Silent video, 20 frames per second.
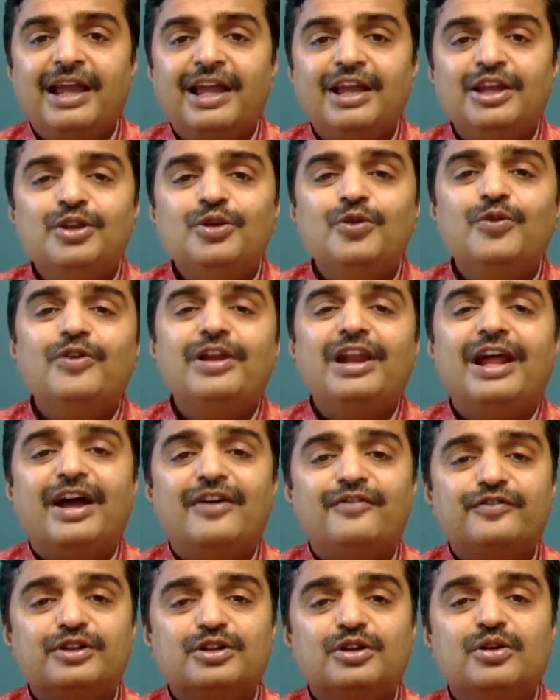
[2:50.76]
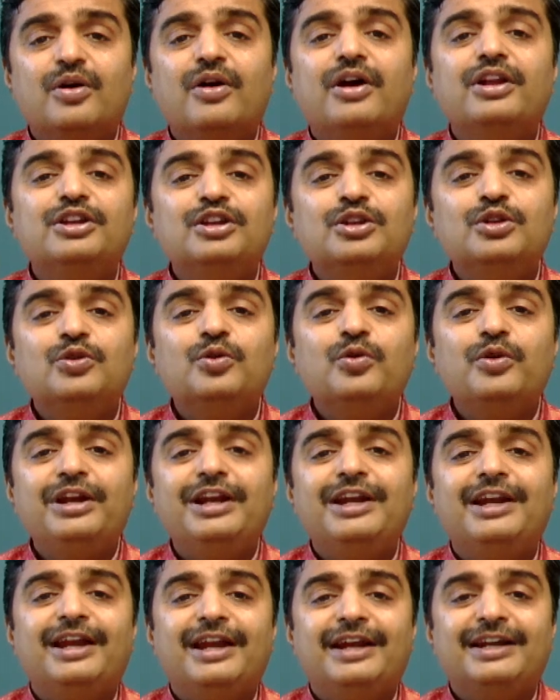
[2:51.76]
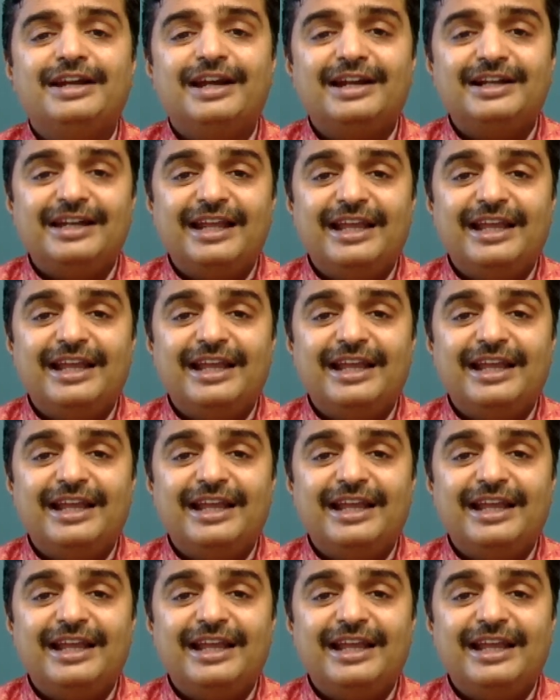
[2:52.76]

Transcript: You will have to go and urinate and